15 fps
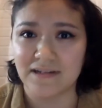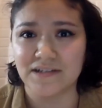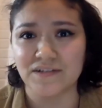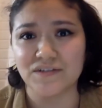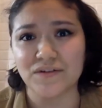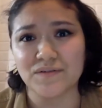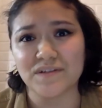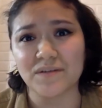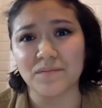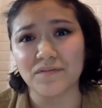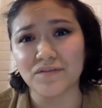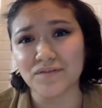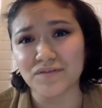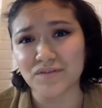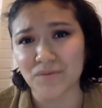and so some
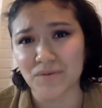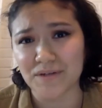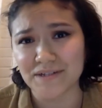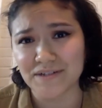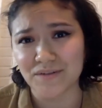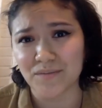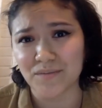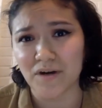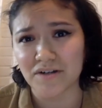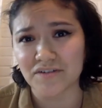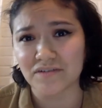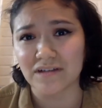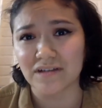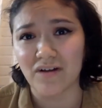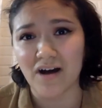of those stories are
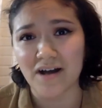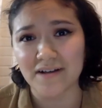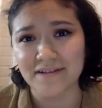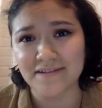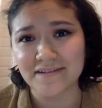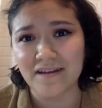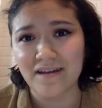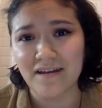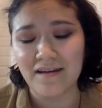partially lost.